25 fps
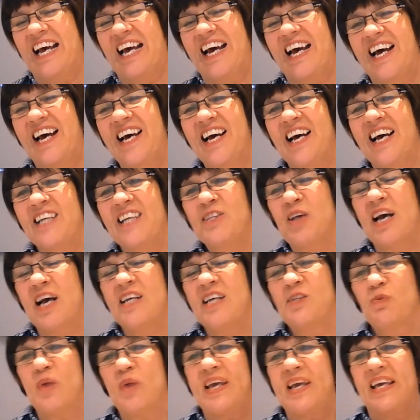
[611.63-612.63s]

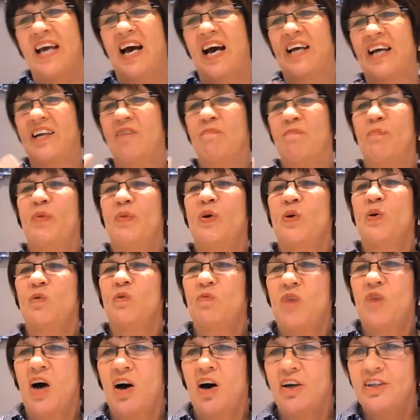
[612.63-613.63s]
As we kind of move
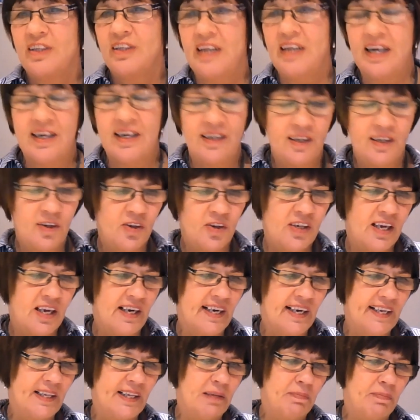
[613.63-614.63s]
on and look a
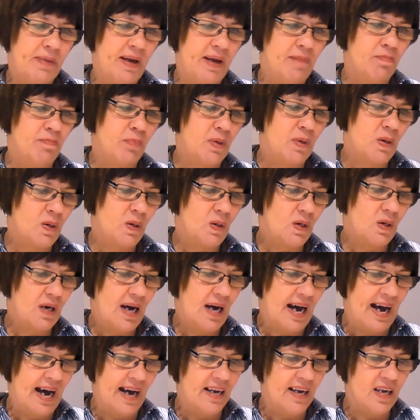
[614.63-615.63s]
little bit more
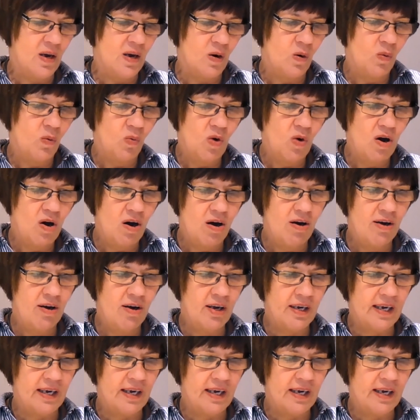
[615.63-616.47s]
at your work,